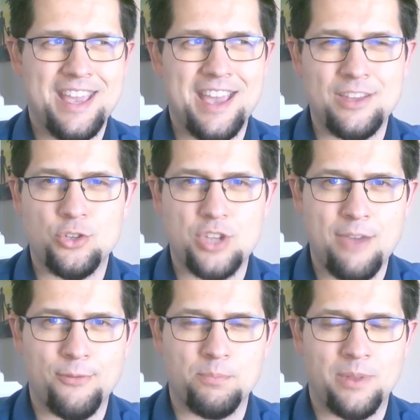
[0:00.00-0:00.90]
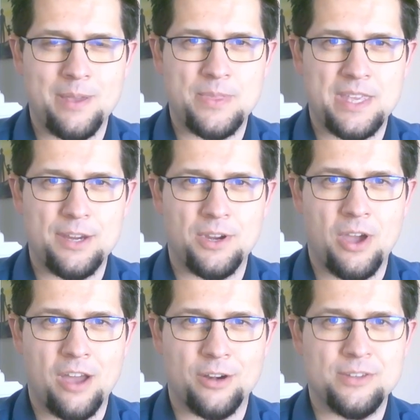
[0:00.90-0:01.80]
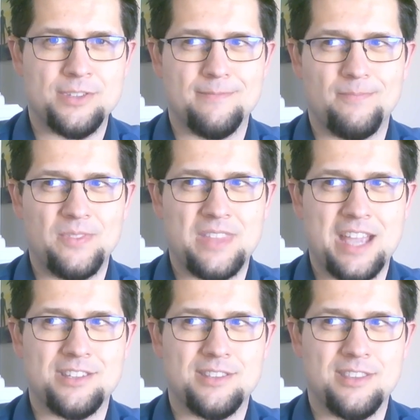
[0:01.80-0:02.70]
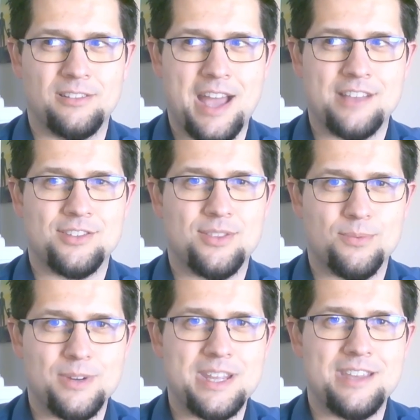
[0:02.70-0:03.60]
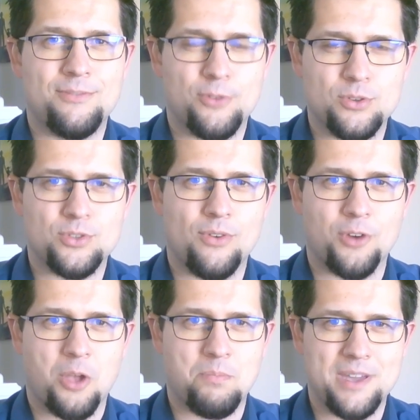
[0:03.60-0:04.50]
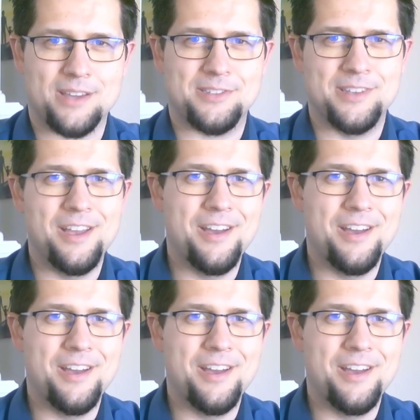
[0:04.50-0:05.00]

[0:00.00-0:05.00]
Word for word: And then Schaefer playing with the Erie Otters. That's the last three first overall picks